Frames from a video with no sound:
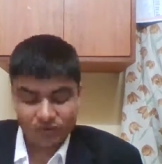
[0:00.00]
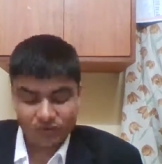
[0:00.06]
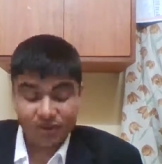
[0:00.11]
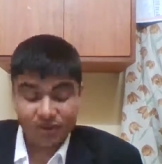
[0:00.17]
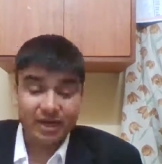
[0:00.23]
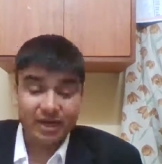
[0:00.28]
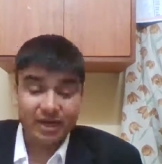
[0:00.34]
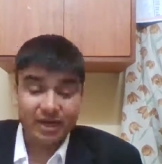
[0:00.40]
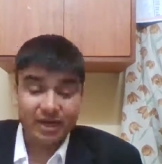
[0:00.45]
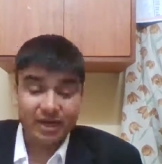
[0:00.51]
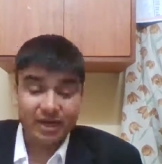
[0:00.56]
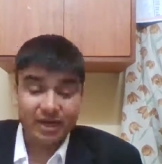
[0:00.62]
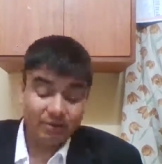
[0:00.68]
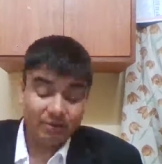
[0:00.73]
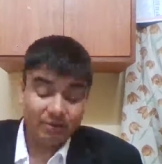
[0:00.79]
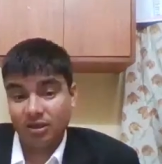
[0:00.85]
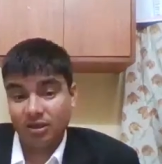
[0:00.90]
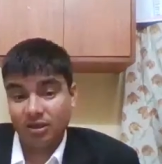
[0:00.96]
and then they
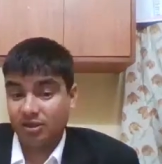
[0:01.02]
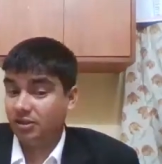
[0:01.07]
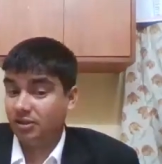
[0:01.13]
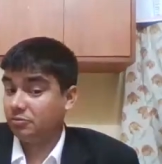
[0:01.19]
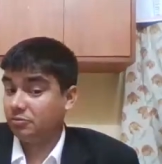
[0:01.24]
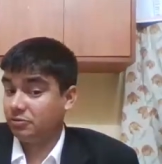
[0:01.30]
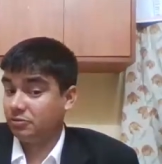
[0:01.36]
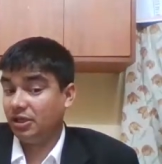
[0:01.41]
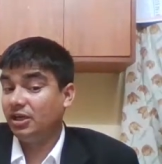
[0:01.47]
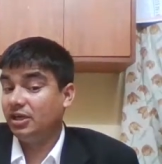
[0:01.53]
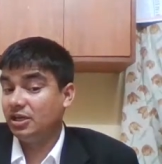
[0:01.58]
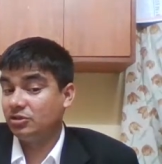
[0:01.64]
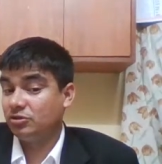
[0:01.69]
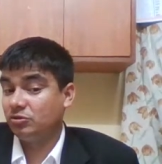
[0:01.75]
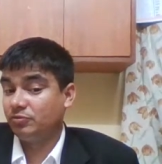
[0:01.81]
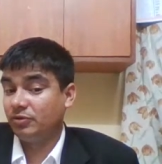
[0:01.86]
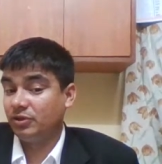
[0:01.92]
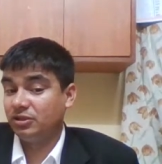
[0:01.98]
have to, if state has
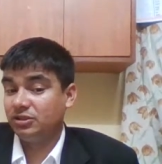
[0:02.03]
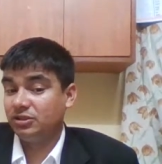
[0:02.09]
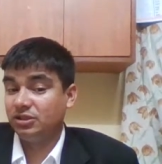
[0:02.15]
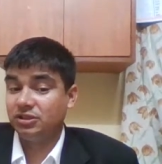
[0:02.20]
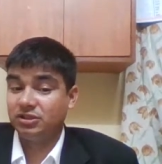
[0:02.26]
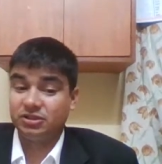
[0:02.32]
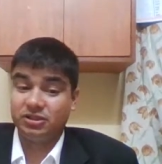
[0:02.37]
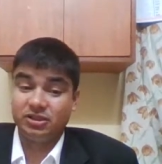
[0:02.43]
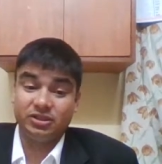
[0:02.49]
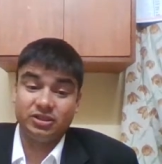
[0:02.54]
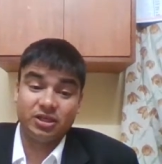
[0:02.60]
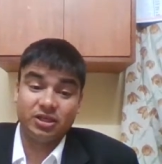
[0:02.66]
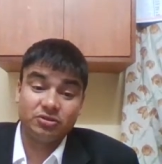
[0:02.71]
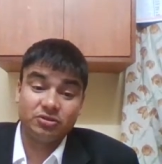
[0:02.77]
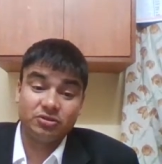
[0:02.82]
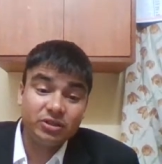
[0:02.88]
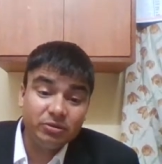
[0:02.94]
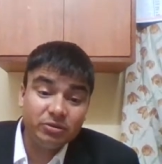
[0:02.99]
to function, state has
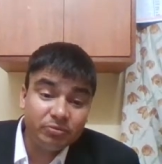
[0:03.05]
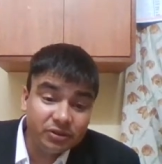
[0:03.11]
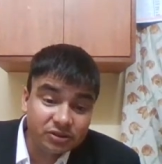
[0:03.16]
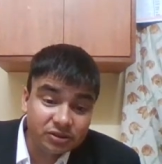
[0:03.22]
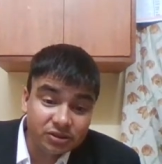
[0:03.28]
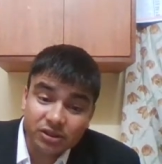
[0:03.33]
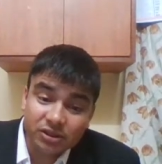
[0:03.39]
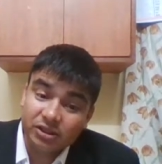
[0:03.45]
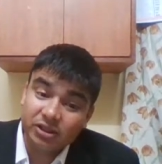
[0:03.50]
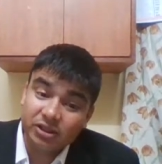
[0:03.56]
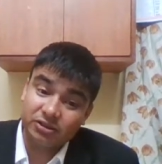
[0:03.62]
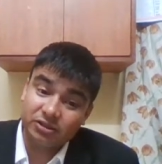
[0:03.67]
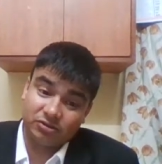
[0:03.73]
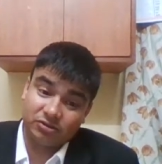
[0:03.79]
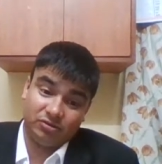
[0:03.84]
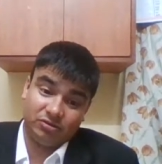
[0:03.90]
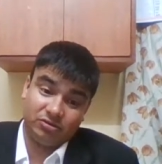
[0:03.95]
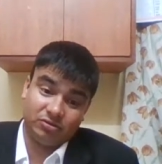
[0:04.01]
to give its secrets
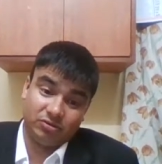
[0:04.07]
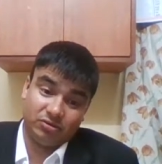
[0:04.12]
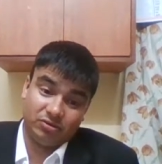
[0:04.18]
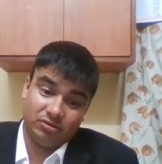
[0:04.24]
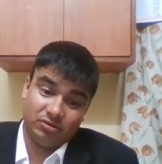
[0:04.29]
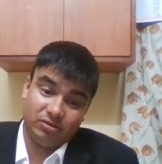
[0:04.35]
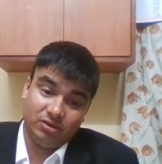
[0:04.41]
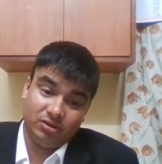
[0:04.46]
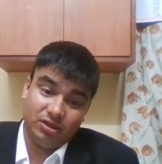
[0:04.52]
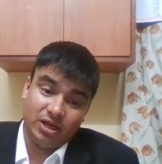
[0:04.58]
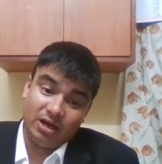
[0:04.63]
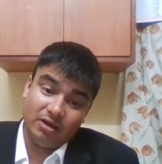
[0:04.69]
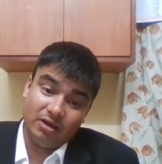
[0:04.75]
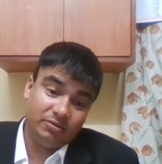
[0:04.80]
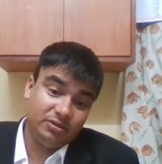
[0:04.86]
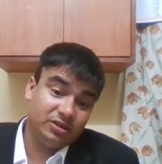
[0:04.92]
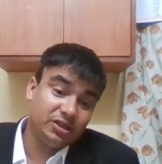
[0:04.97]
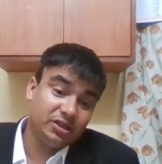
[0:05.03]
also.
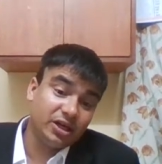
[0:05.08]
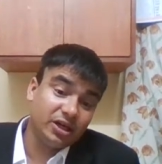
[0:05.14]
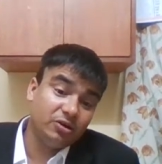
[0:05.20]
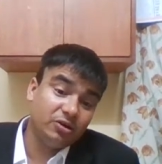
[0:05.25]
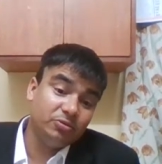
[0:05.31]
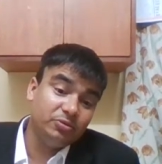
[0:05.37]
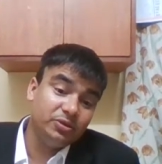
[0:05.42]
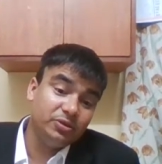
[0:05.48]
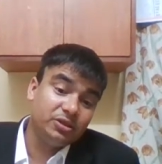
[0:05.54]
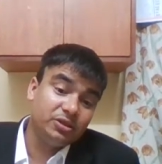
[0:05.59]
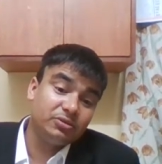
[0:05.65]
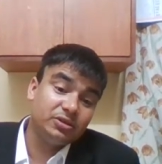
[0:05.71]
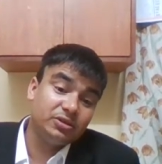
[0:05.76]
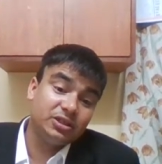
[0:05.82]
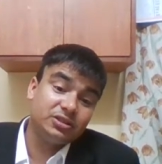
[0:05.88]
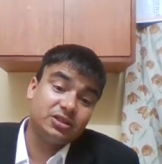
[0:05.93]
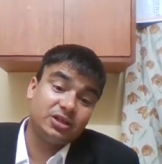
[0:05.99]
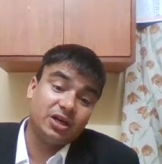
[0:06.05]
Everything cannot be given
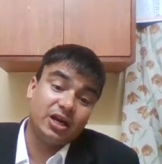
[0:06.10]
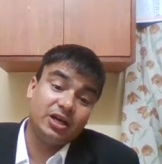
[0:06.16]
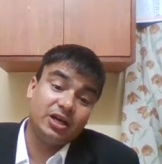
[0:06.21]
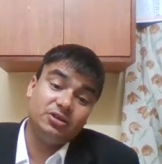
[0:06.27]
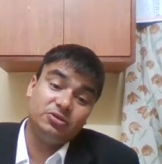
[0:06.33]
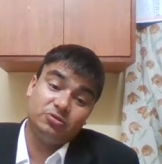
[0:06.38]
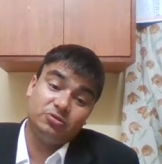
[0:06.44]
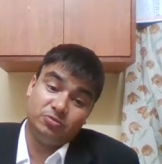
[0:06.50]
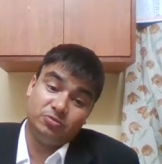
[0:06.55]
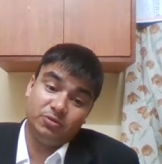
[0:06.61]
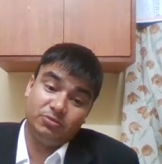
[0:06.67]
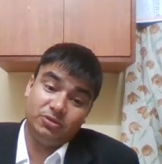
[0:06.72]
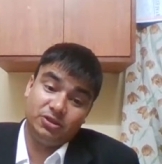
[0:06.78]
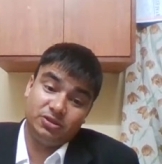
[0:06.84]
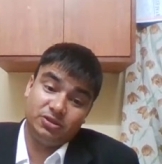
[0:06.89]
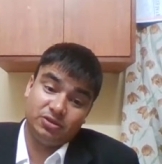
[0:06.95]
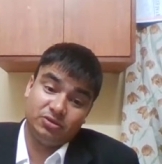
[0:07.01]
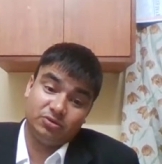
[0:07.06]
as a right to
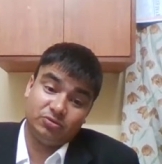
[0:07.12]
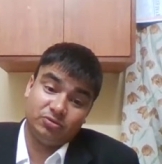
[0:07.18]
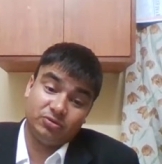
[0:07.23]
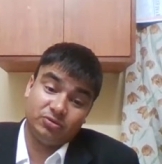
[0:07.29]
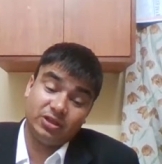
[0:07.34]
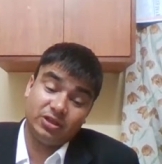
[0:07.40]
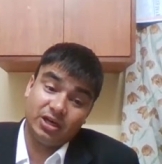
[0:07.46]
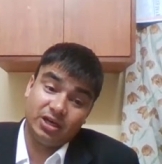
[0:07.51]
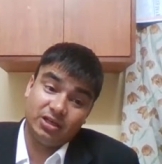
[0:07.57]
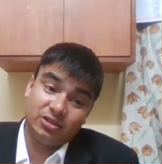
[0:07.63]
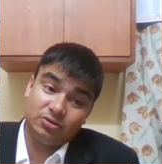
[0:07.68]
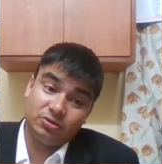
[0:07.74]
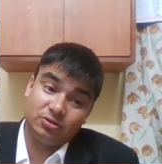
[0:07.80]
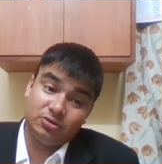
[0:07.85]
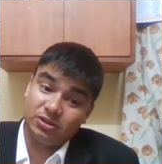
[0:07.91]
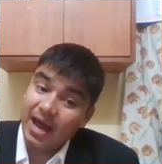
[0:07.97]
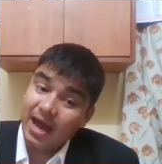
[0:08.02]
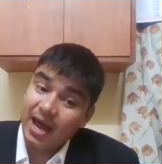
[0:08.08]
information. So there has to be
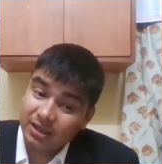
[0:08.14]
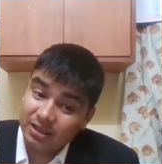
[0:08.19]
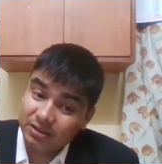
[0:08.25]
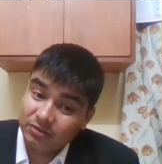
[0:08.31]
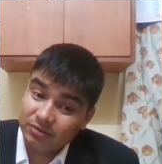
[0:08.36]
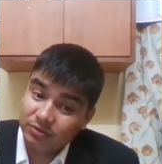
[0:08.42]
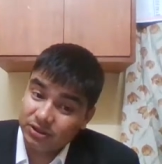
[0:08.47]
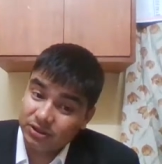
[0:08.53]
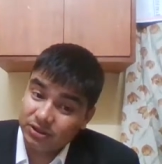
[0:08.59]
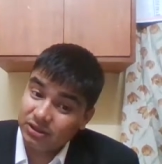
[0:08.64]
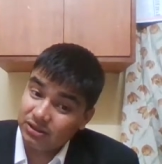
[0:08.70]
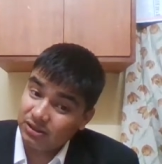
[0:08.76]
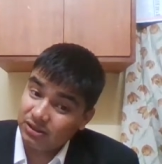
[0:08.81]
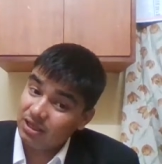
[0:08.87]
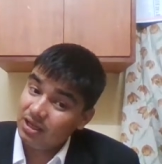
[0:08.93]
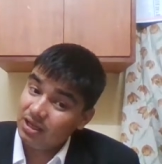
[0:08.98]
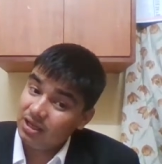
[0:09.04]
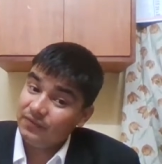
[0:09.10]
some act which is
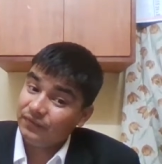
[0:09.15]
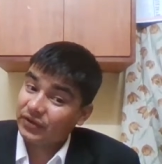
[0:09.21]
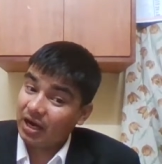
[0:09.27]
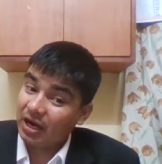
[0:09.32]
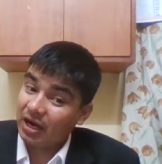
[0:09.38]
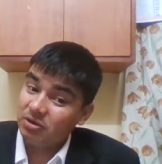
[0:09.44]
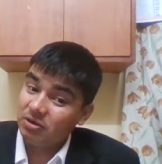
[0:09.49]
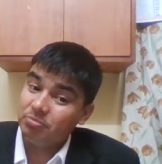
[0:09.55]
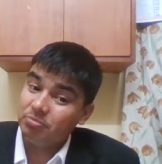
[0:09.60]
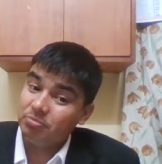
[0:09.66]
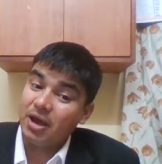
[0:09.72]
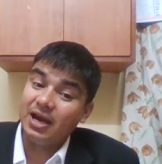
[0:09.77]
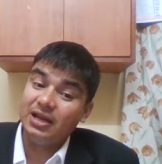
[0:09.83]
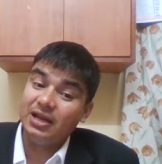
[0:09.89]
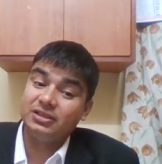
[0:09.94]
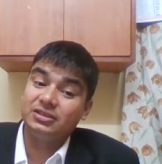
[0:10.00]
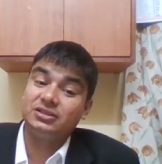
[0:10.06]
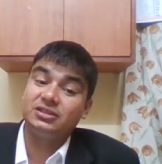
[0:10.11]
kind of
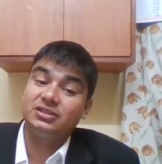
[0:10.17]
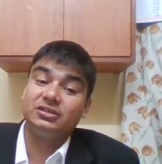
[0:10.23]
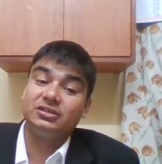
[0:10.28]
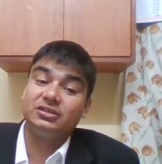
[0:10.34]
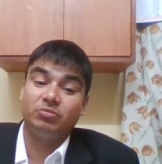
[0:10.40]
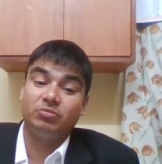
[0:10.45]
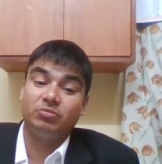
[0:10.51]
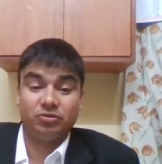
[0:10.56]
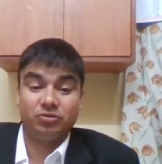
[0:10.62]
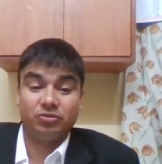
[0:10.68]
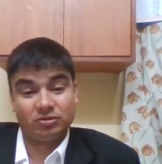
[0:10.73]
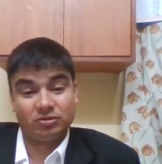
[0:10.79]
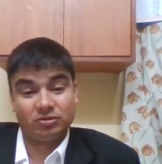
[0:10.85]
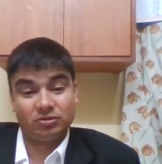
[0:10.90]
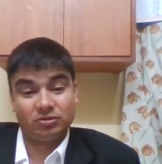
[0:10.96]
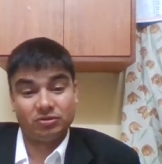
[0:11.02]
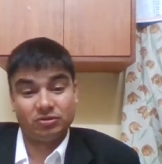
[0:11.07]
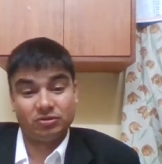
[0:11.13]
balancing the both
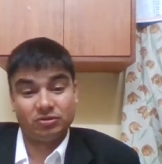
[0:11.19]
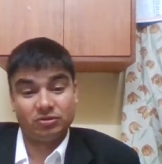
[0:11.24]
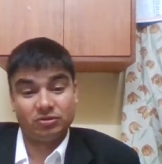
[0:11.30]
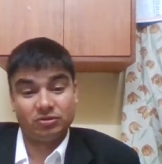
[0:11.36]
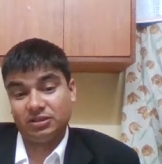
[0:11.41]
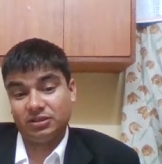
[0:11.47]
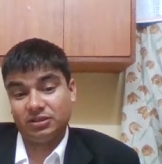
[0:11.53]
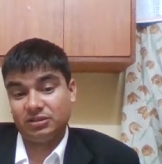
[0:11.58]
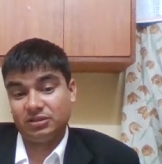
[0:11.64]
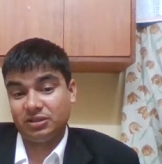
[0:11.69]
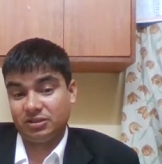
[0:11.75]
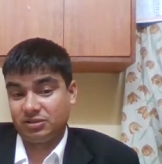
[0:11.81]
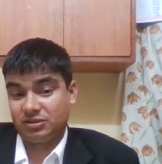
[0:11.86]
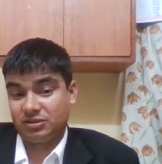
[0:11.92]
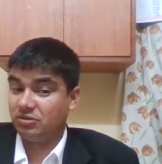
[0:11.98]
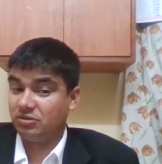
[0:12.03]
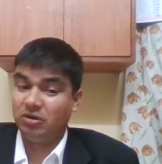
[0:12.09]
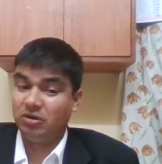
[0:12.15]
conflicting interests,
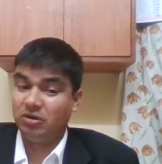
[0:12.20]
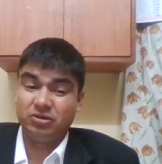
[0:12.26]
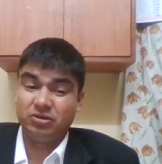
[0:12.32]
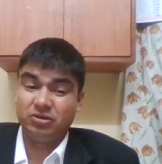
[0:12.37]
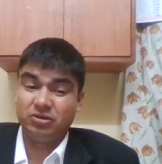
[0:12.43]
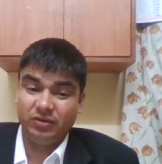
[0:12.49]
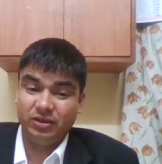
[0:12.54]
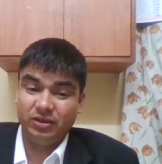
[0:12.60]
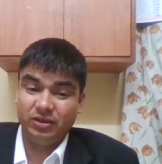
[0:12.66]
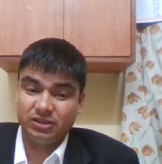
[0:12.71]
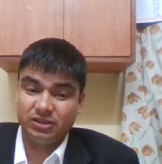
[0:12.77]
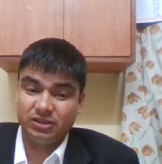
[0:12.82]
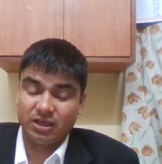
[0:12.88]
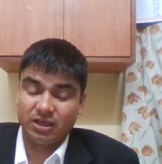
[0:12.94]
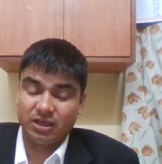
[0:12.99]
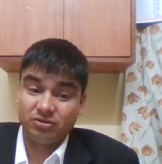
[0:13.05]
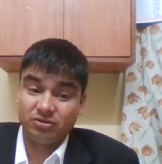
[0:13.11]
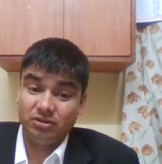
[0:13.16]
not conflicting,
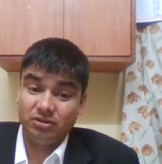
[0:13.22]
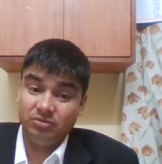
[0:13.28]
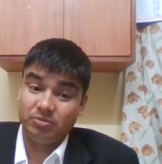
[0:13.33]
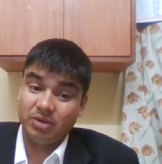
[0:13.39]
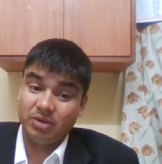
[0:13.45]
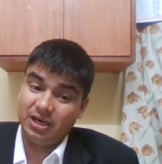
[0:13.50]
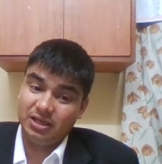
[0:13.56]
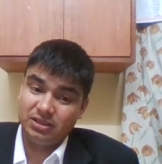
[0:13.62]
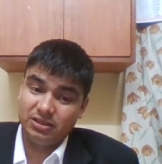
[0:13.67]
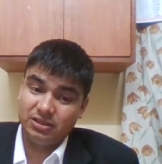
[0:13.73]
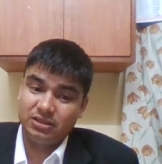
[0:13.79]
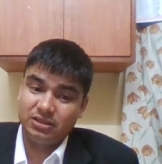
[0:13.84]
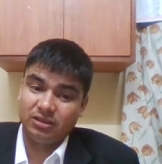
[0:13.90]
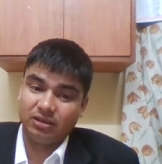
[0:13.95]
actually balancing.